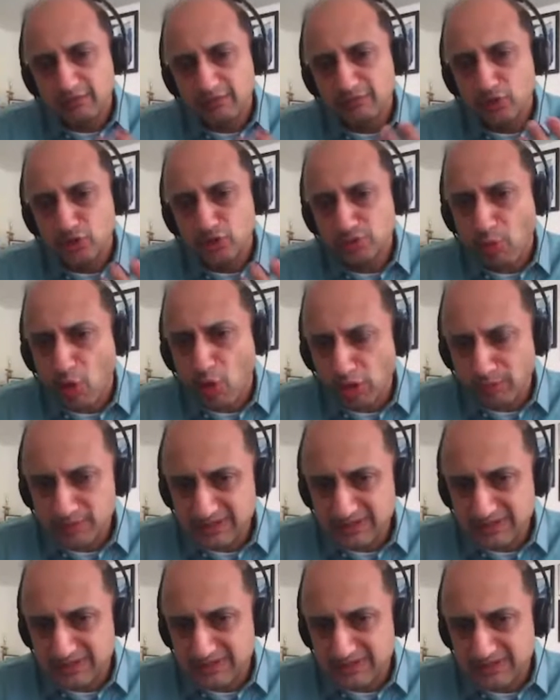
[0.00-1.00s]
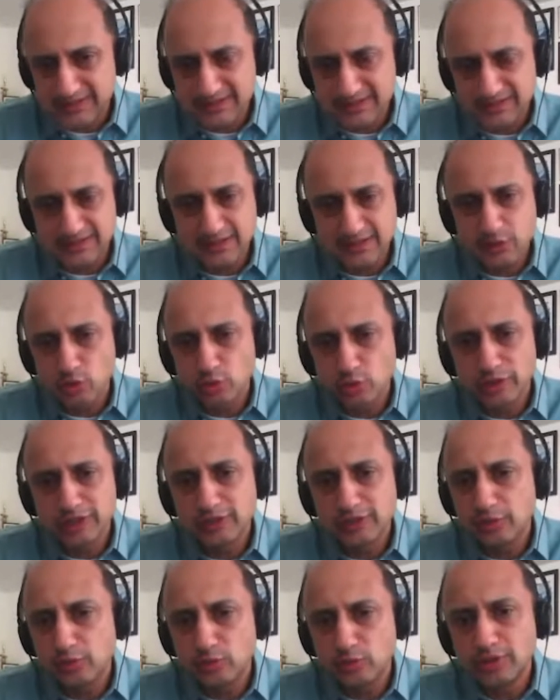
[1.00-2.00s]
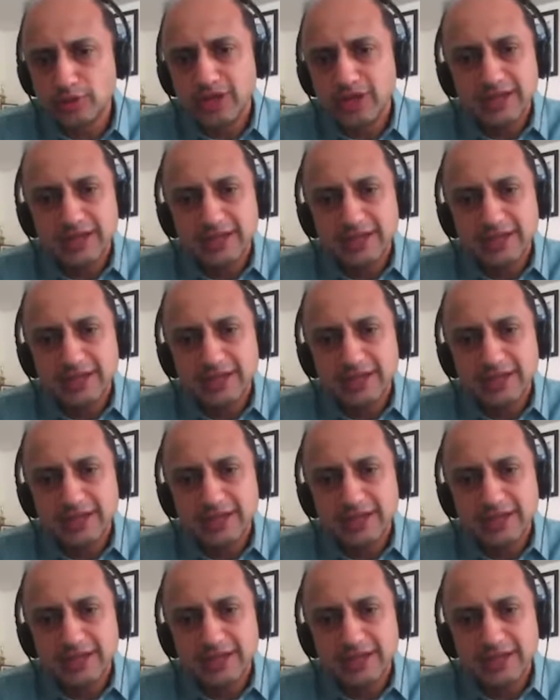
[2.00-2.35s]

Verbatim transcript: For small businesses, this could include